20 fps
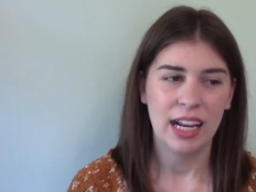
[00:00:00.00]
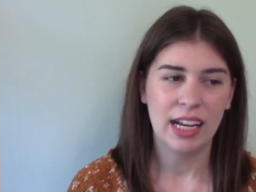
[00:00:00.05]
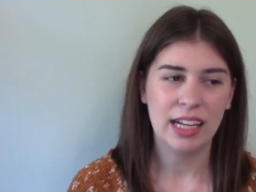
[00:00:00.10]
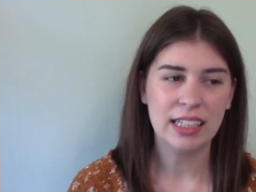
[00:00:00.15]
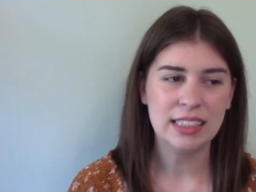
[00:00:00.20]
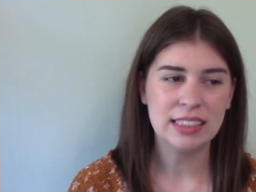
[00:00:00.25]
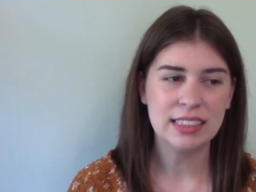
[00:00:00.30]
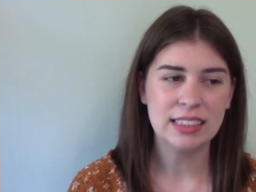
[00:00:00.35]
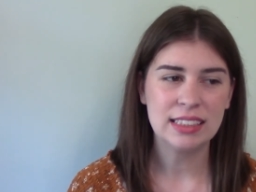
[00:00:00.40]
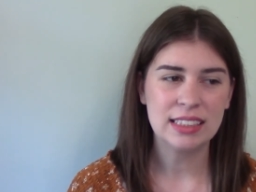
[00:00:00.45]

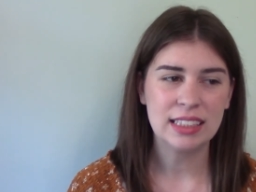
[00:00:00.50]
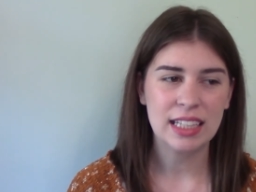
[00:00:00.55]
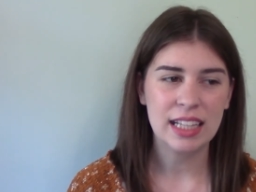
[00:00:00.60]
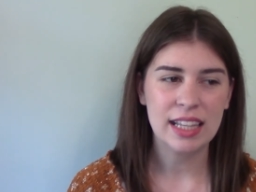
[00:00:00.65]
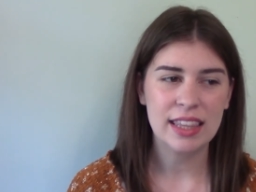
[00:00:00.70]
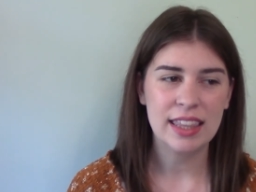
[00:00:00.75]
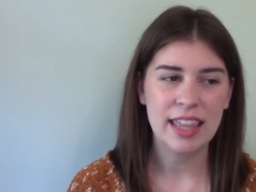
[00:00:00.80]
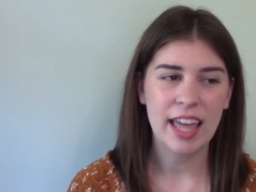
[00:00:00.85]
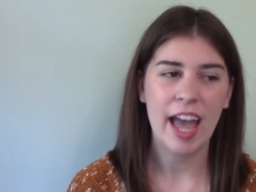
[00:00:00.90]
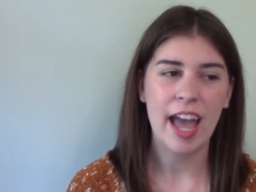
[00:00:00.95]
is
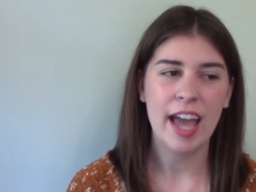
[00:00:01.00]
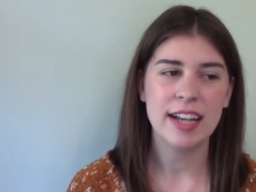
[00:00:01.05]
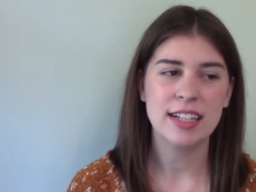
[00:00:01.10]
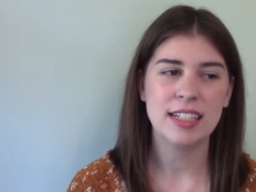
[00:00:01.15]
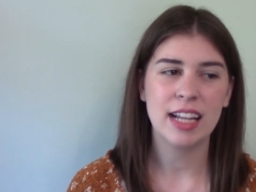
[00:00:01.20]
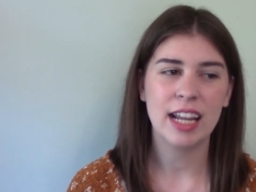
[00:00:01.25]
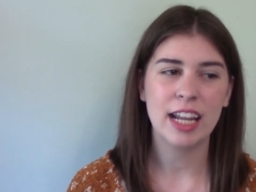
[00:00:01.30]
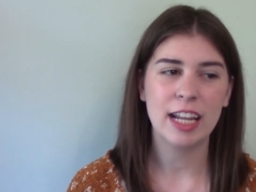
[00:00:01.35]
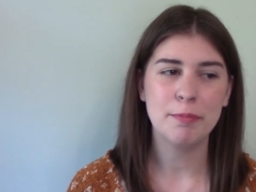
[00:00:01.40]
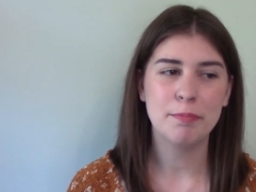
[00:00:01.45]

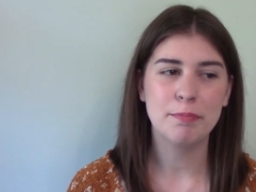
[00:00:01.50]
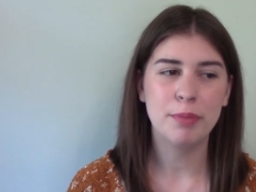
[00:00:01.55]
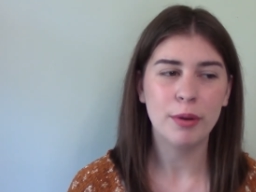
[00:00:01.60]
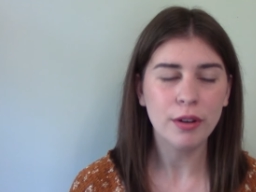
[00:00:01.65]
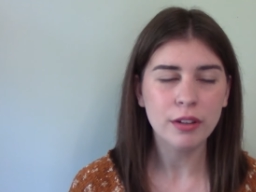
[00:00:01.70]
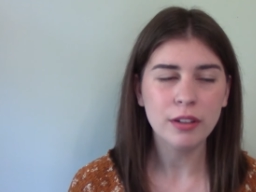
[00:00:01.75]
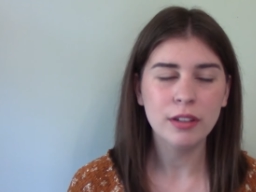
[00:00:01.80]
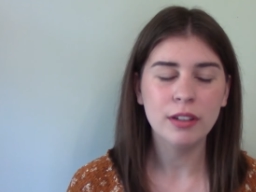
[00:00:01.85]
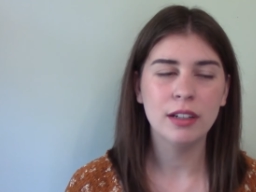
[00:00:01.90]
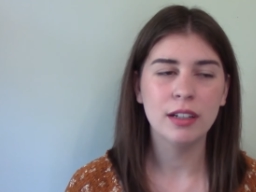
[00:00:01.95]
that a
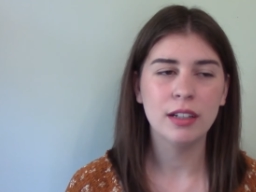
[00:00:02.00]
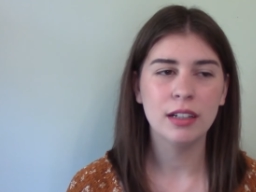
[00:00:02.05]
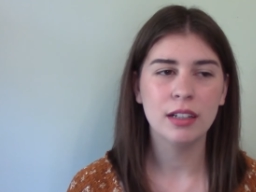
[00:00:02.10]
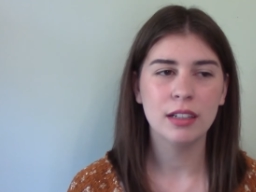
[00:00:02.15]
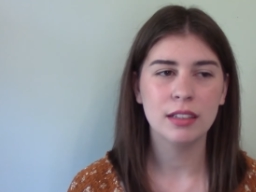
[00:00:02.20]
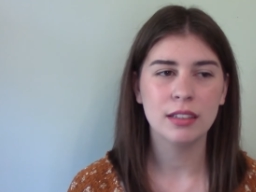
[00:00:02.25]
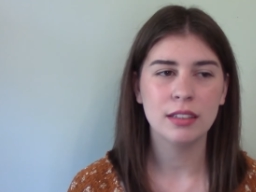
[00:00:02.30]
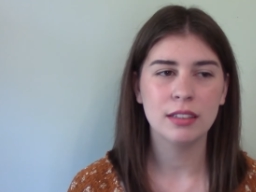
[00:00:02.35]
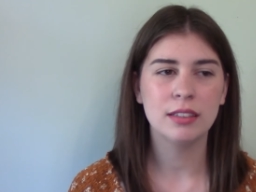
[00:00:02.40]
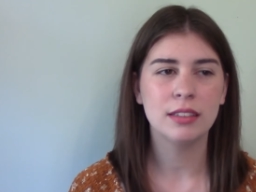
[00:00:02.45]
book
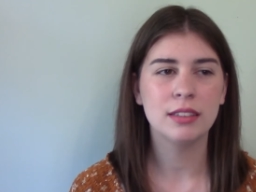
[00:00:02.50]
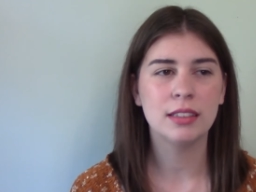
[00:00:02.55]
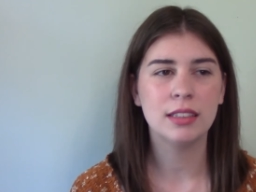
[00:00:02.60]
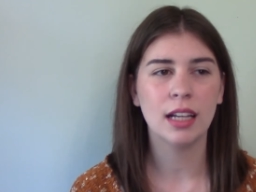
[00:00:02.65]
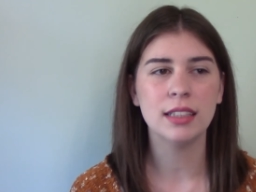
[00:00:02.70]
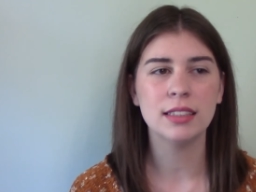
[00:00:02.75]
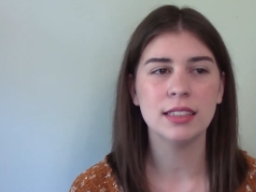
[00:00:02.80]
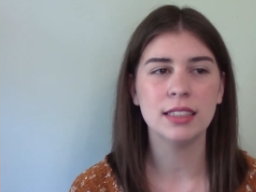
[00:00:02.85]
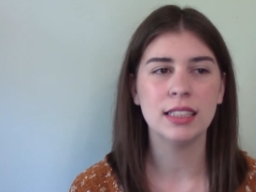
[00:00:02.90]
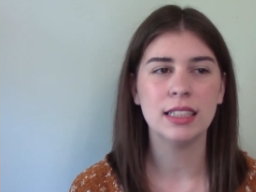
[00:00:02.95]

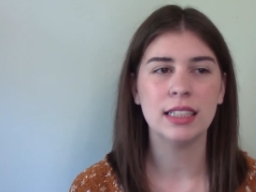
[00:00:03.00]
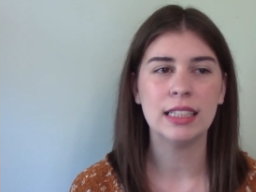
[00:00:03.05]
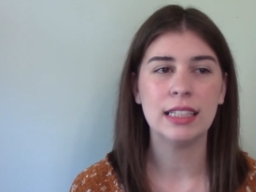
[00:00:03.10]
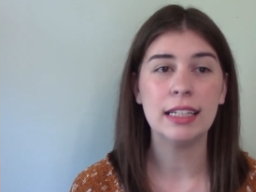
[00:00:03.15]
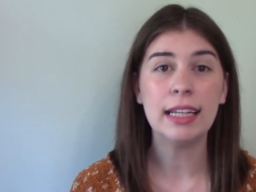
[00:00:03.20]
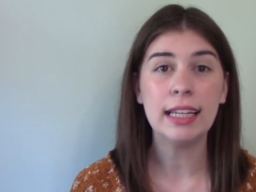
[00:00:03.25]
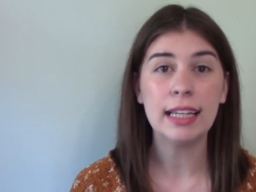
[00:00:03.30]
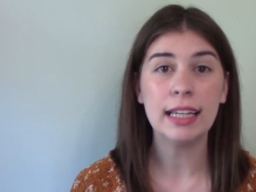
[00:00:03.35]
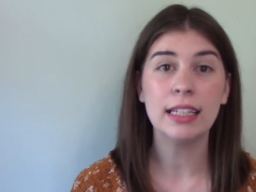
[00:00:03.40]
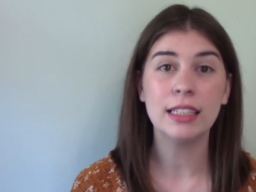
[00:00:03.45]
doesn't
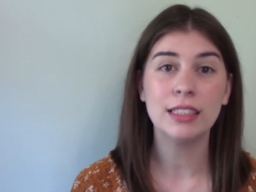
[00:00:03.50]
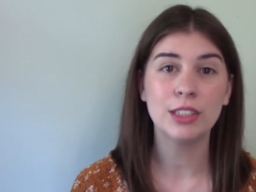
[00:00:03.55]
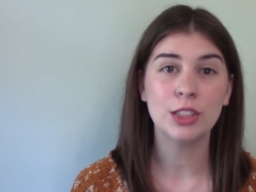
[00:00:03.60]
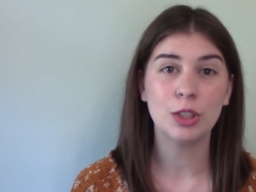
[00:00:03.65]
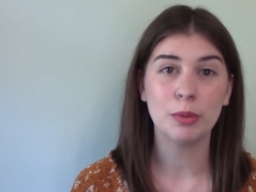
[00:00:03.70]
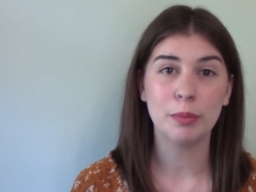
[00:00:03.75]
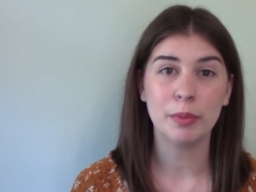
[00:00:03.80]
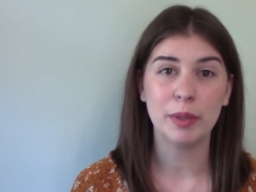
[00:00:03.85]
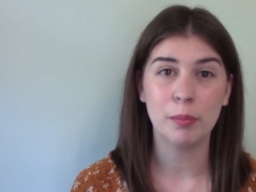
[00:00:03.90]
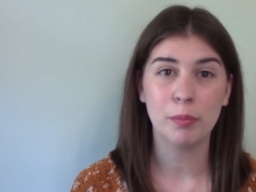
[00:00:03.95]
need
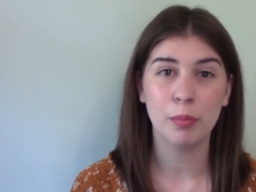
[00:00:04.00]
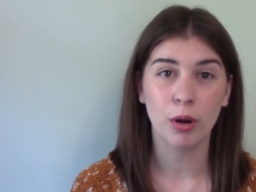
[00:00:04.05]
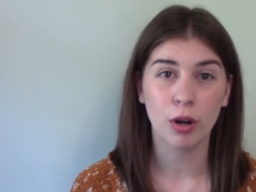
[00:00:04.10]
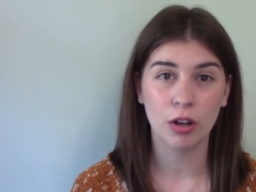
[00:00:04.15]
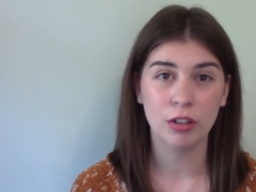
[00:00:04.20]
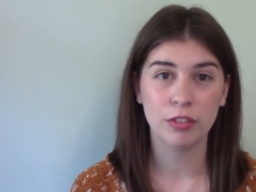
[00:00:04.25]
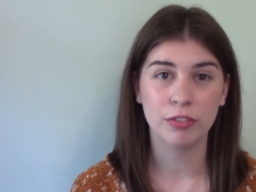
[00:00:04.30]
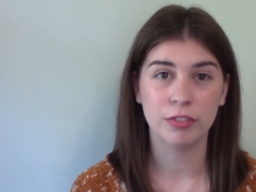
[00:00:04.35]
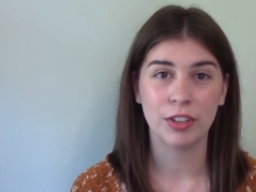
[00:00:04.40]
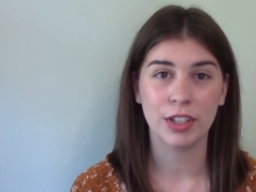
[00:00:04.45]
to be
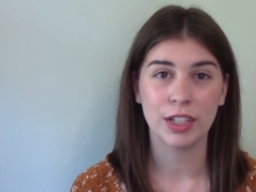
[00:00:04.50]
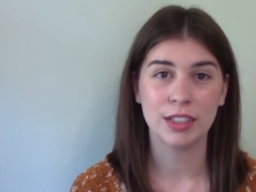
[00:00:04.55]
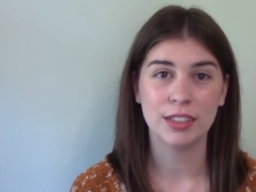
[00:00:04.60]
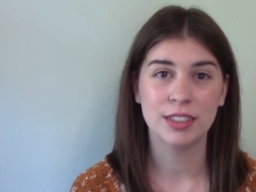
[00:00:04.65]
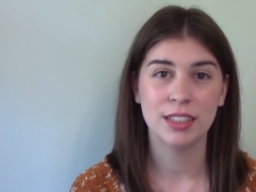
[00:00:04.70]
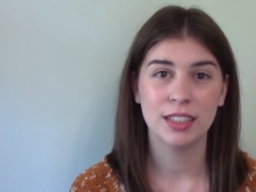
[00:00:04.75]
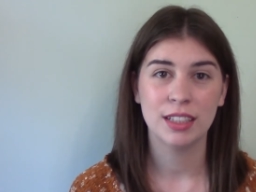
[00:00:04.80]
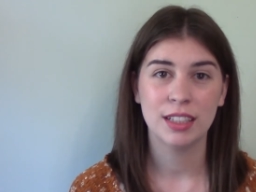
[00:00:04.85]
perfect